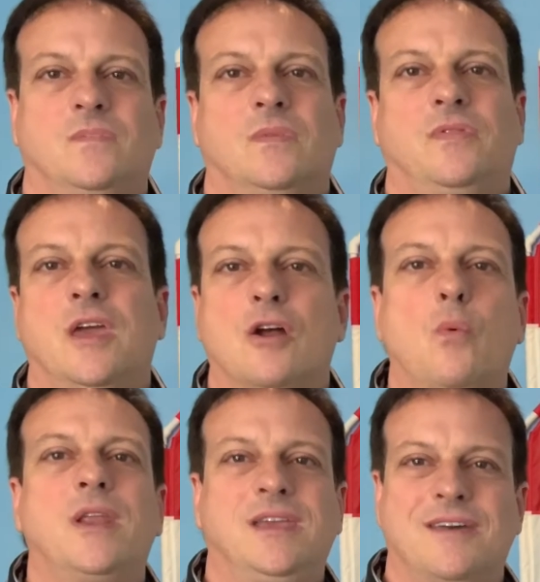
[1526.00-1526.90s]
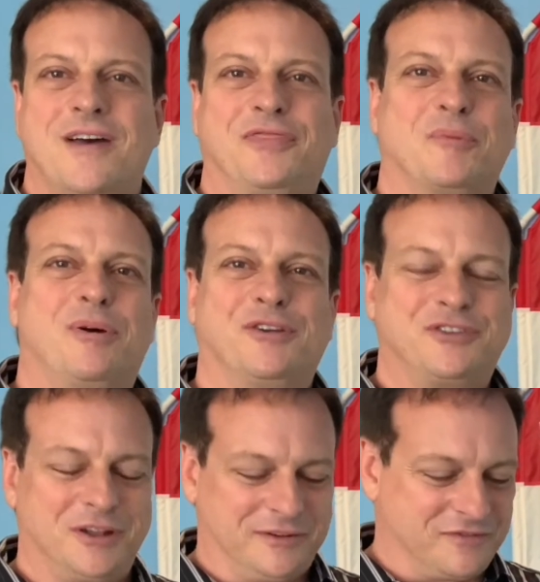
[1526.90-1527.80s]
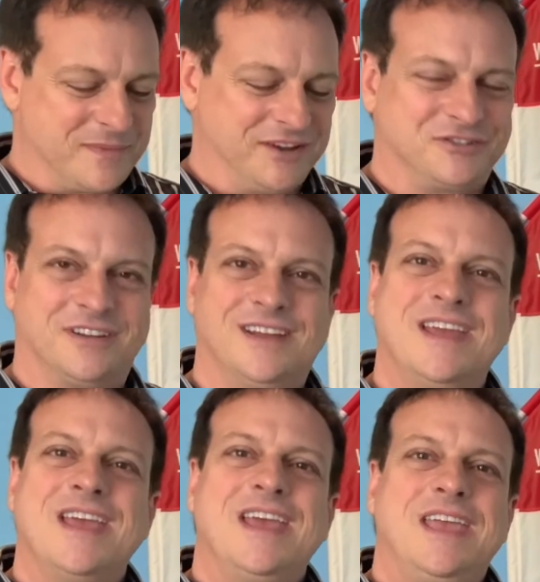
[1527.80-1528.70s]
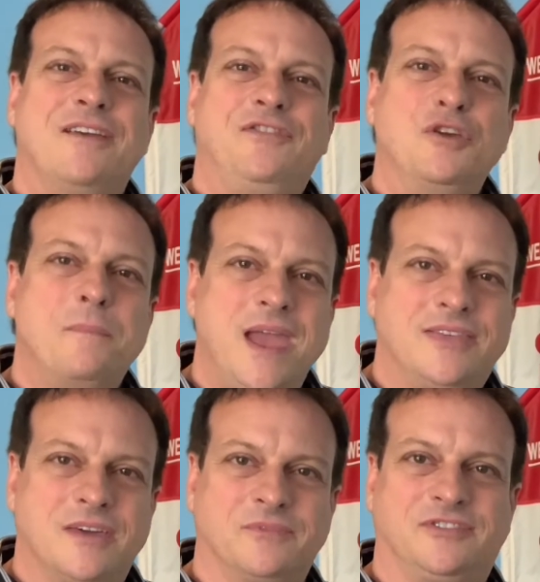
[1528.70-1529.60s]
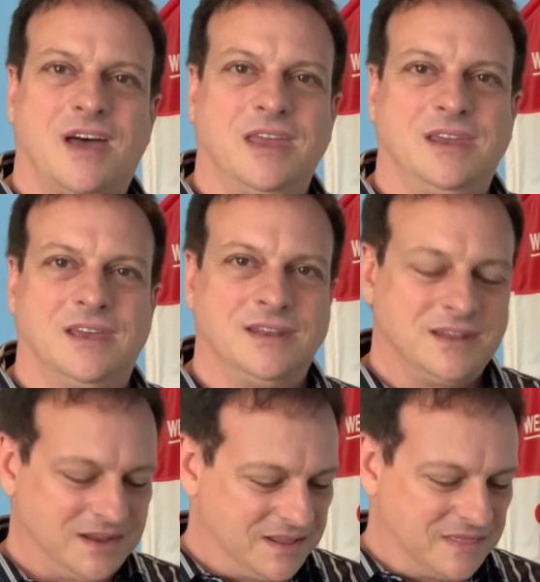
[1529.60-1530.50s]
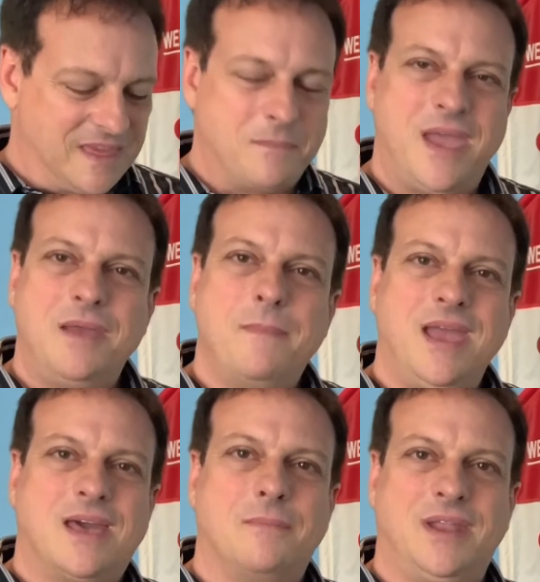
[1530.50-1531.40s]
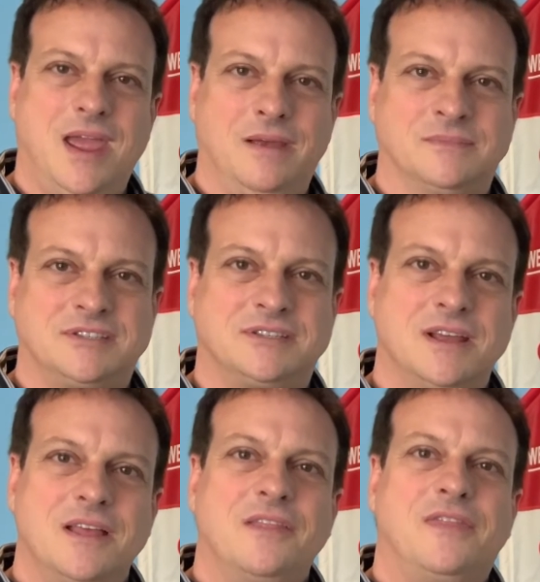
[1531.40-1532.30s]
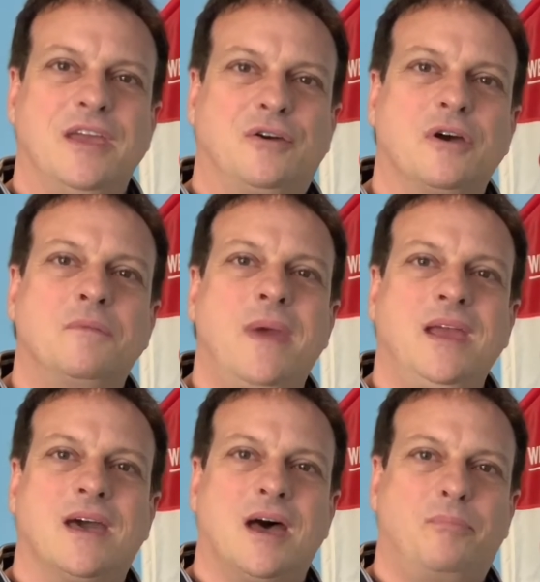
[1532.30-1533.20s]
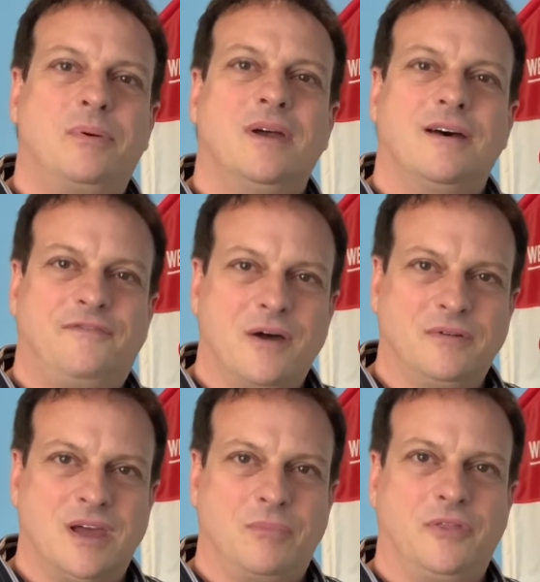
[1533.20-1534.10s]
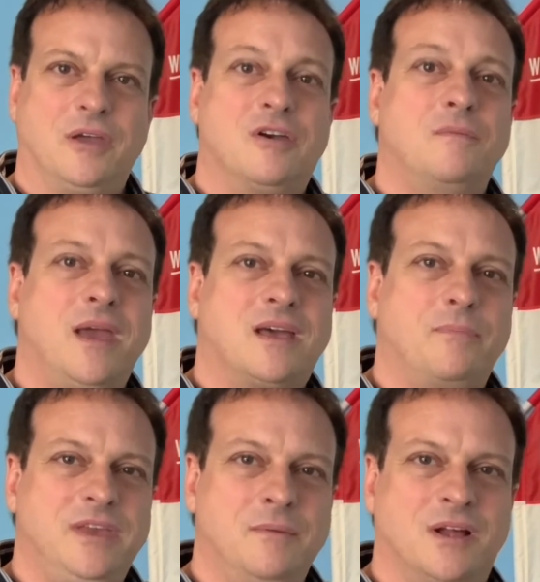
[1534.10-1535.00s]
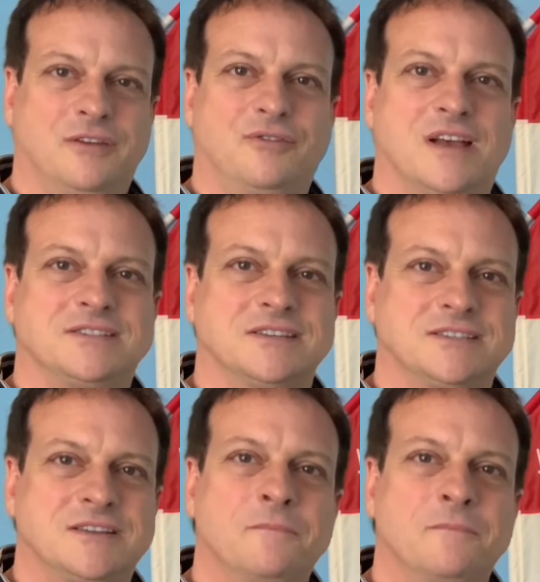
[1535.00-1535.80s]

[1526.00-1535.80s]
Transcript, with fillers: They don't want to give out their personal information. If you make them sign in, they may make up names. They could make up a phone number. They could make up email addresses.